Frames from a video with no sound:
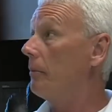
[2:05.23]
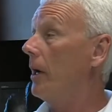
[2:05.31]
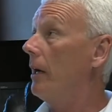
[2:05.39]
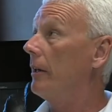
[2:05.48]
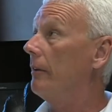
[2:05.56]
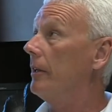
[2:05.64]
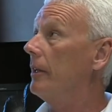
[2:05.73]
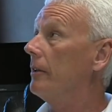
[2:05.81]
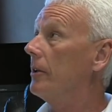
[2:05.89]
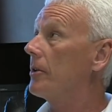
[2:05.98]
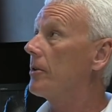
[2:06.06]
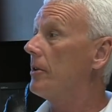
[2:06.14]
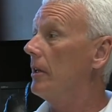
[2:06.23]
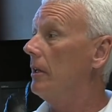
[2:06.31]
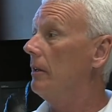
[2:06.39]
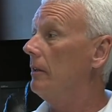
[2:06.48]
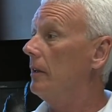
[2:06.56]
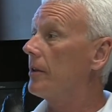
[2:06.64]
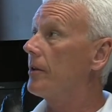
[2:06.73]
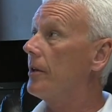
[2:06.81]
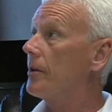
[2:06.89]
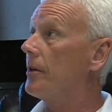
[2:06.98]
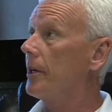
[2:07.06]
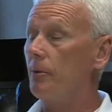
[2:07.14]
proud of it. It looks, uh, it's
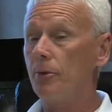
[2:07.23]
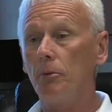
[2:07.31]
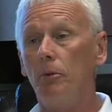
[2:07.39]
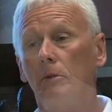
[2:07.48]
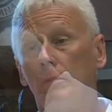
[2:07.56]
distinguishable.